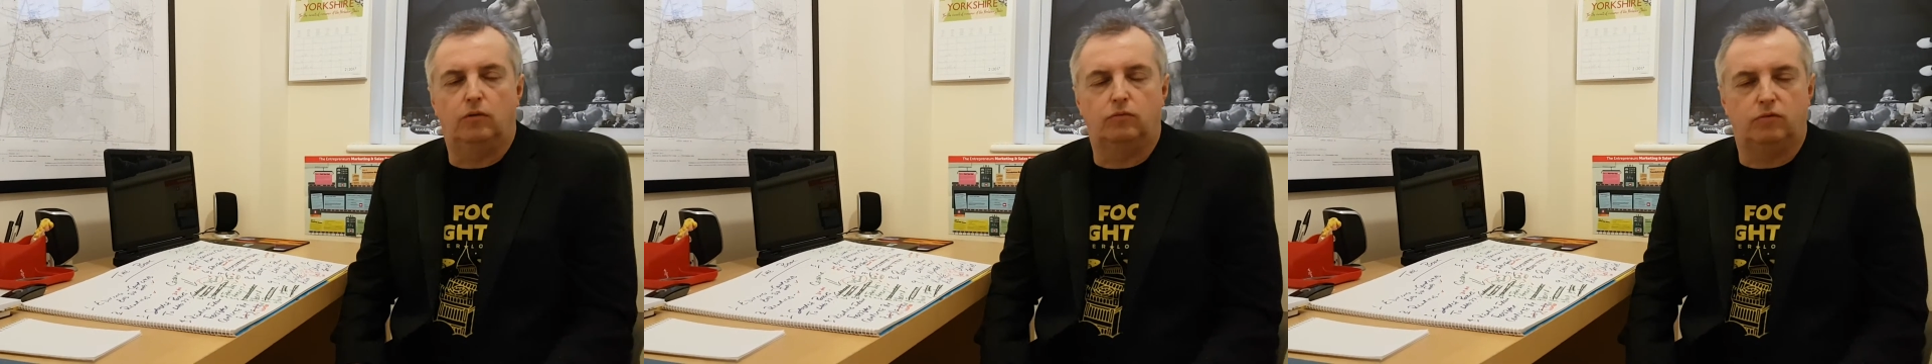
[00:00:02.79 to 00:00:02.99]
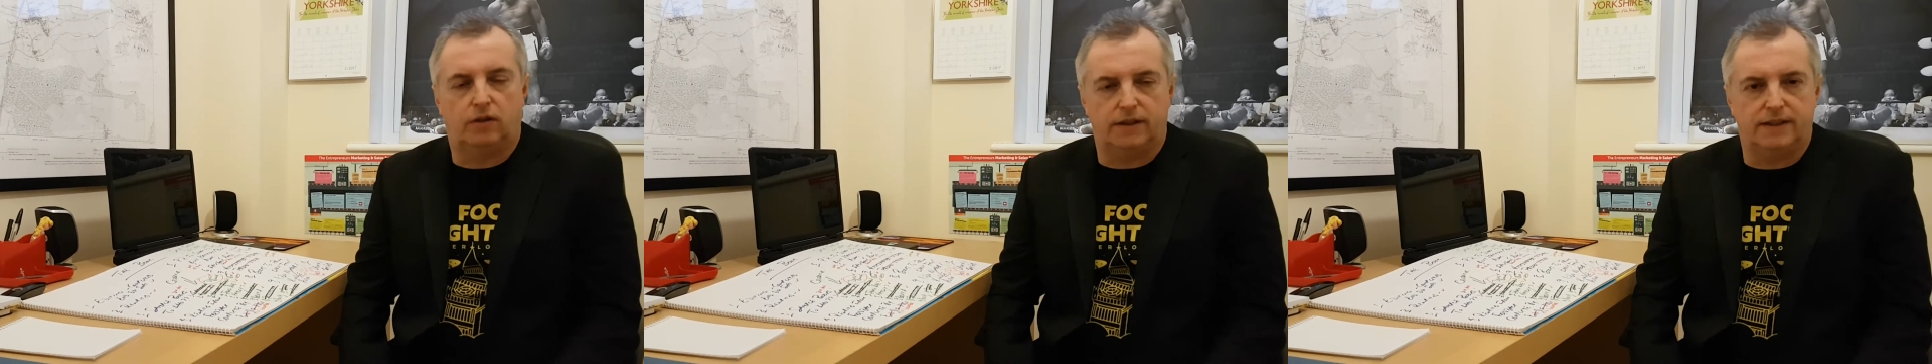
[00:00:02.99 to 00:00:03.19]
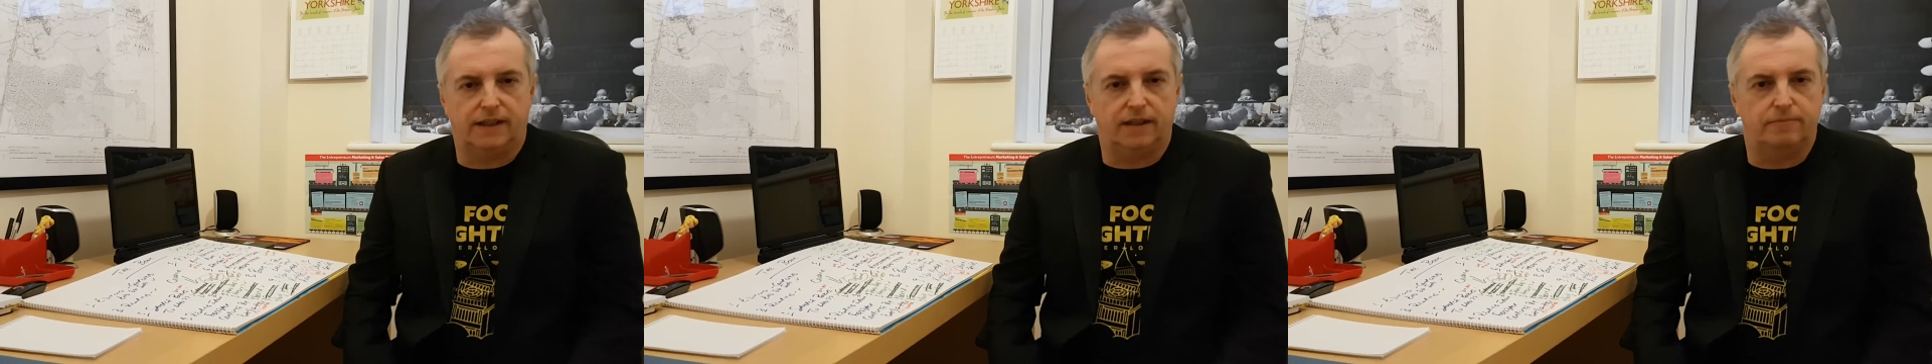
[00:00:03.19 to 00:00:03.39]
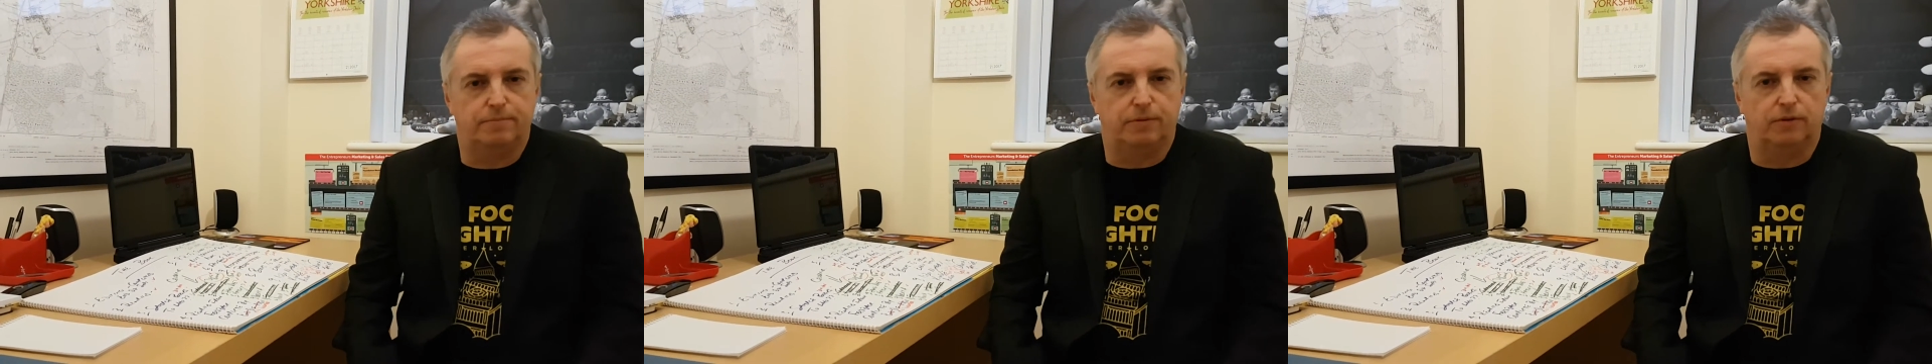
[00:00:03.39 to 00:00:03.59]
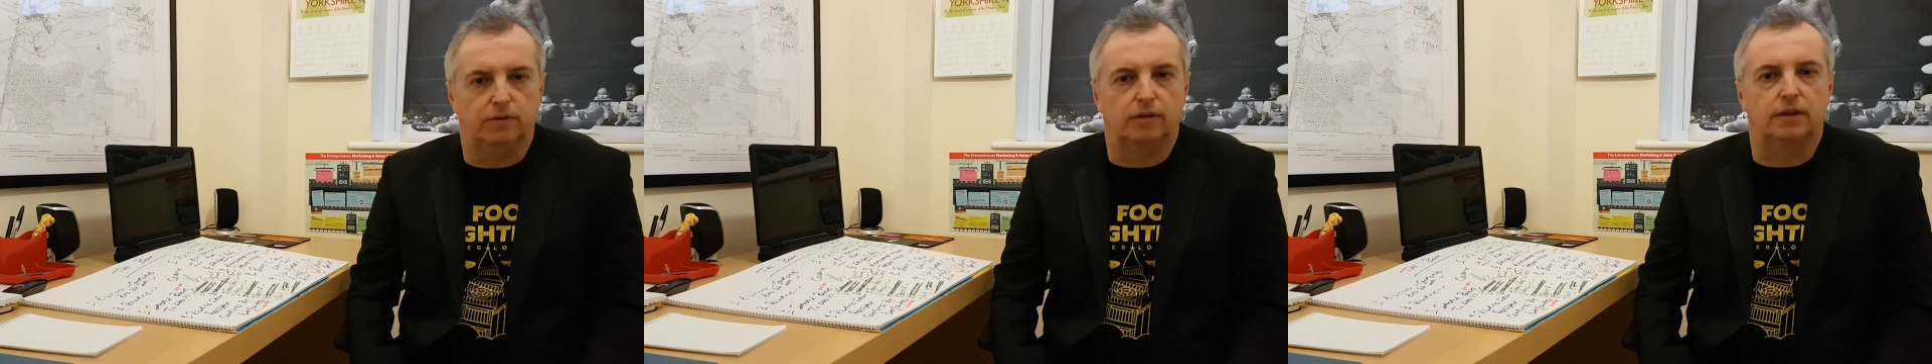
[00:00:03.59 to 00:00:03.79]
writing a
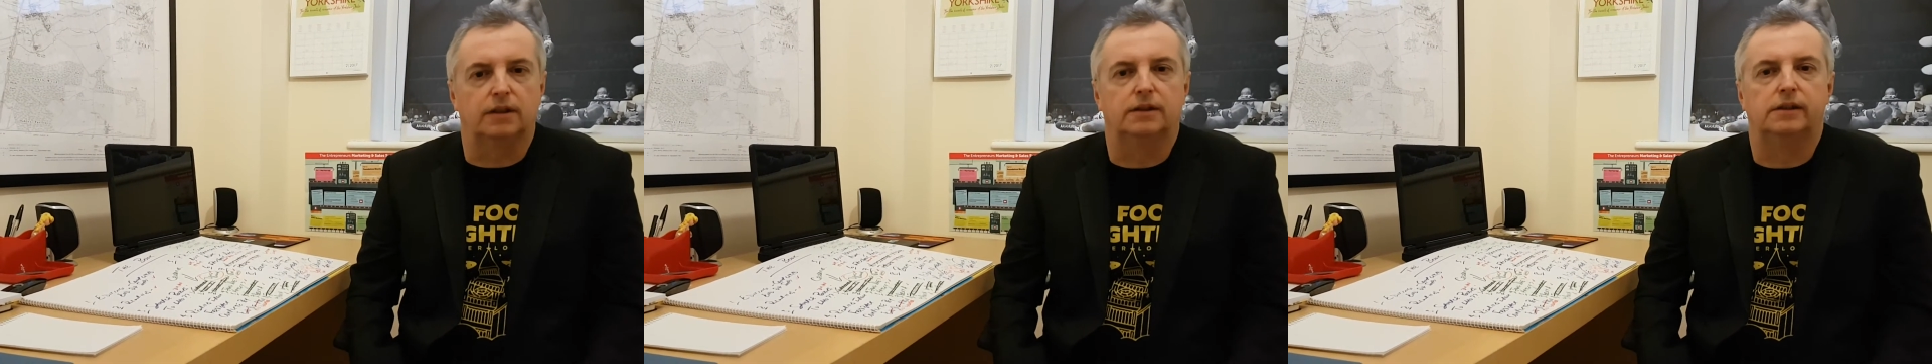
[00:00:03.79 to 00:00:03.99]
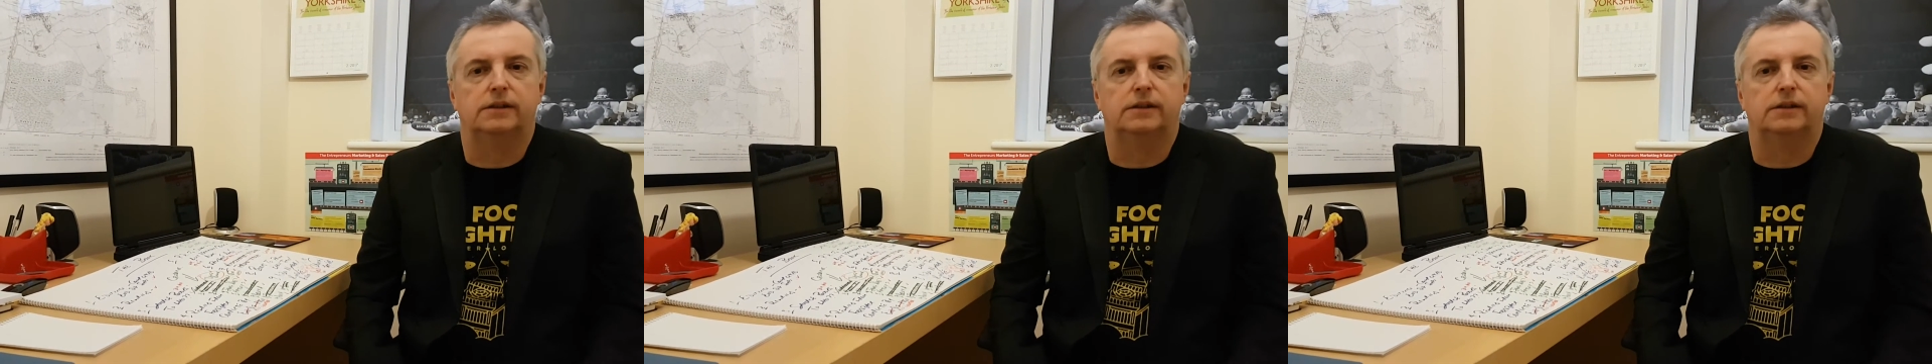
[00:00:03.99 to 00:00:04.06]
book?